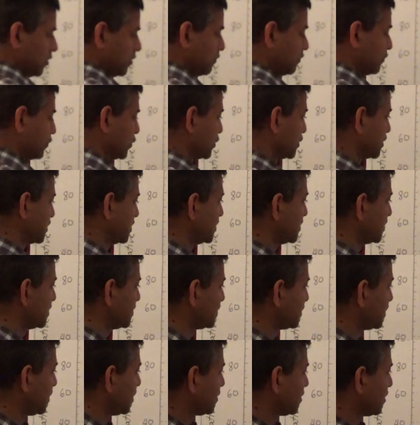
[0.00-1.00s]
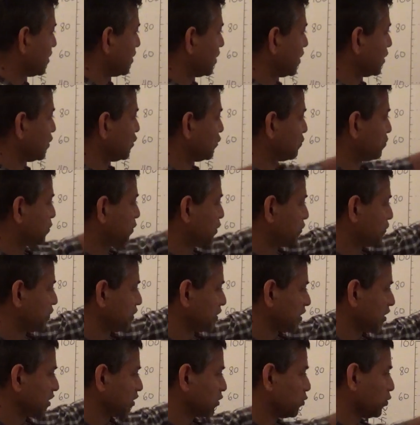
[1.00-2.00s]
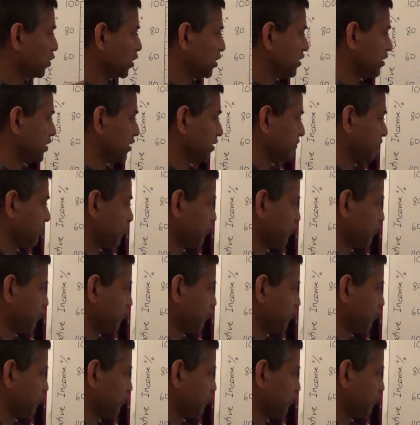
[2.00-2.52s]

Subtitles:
versus the line of perfect equality.